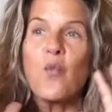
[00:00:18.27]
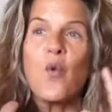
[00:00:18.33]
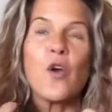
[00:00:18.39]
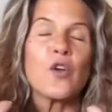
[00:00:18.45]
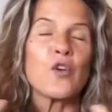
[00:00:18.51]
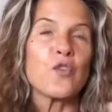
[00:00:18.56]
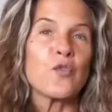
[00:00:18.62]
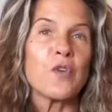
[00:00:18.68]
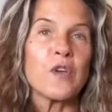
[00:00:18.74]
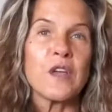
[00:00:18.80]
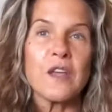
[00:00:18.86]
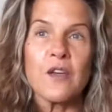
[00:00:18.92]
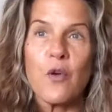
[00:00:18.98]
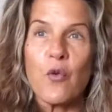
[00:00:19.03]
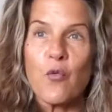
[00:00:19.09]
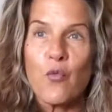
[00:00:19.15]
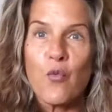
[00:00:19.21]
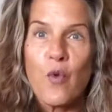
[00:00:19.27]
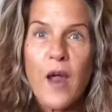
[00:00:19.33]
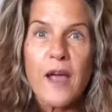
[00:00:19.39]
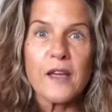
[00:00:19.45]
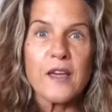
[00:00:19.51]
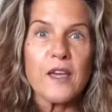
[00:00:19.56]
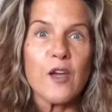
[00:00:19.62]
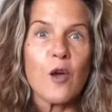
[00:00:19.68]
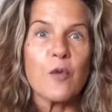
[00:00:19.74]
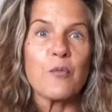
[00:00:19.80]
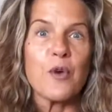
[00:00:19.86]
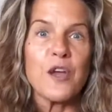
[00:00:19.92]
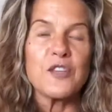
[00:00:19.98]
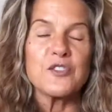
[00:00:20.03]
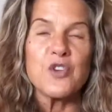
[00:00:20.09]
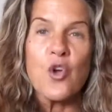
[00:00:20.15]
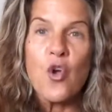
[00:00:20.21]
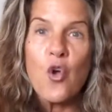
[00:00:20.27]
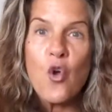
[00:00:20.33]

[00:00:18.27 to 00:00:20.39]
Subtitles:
wondering, racking our brains.